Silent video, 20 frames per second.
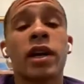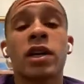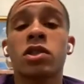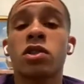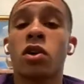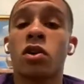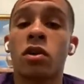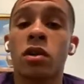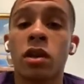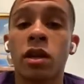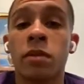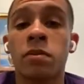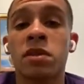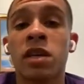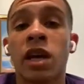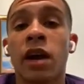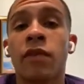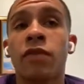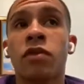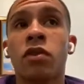I saw clips
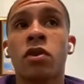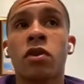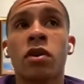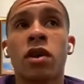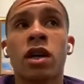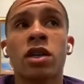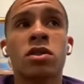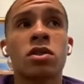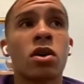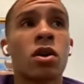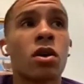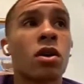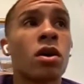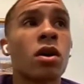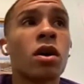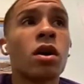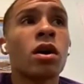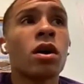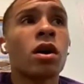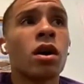after. I saw
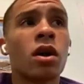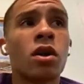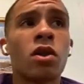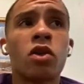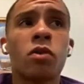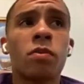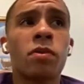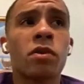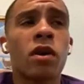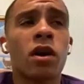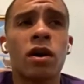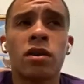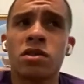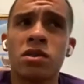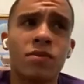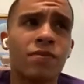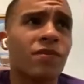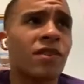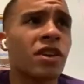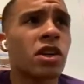a little bit,
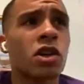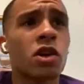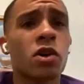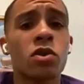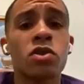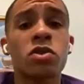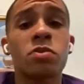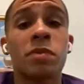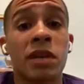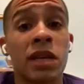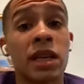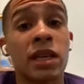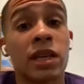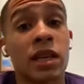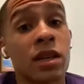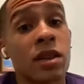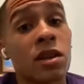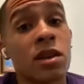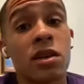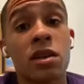some videos. But he
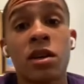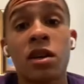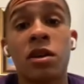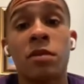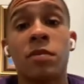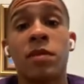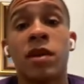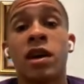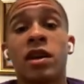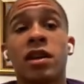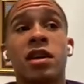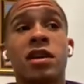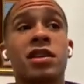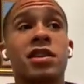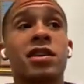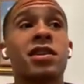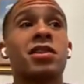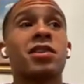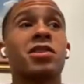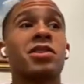did look good, man. He
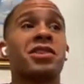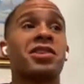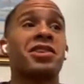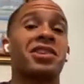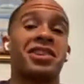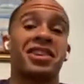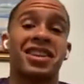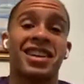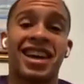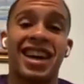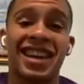did look good.